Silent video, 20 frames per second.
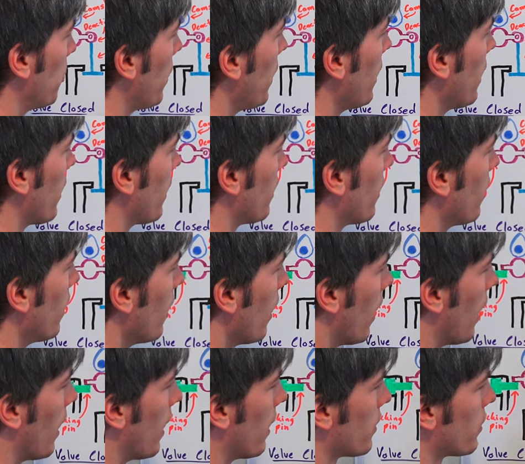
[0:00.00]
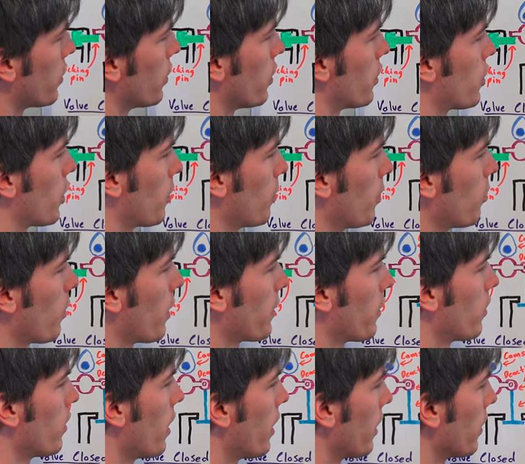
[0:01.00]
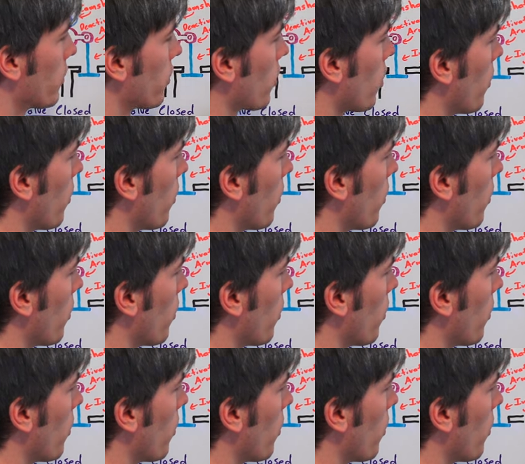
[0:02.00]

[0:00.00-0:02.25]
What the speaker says: pin to determine whether or not it's